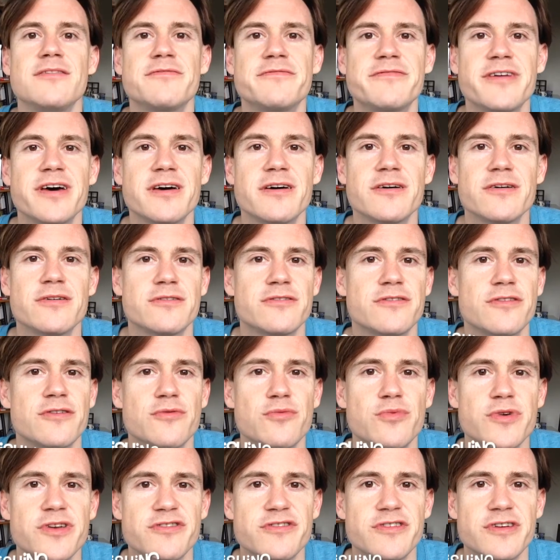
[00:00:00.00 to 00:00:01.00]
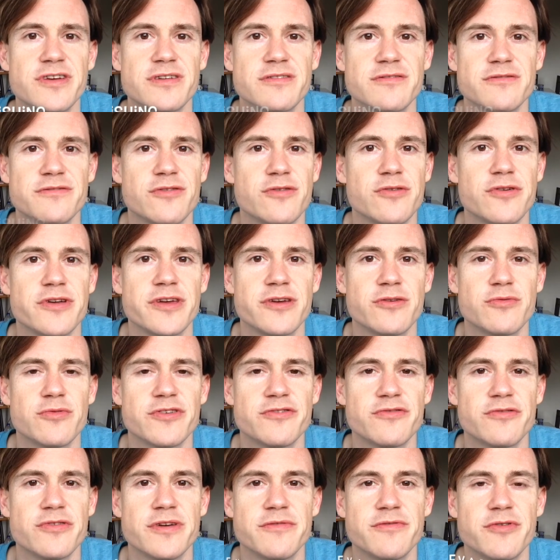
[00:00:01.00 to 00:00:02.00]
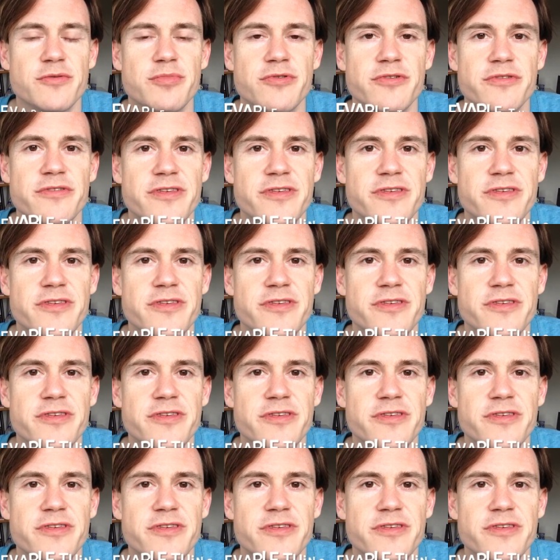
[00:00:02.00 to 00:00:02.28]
fell to wishing for irretrievable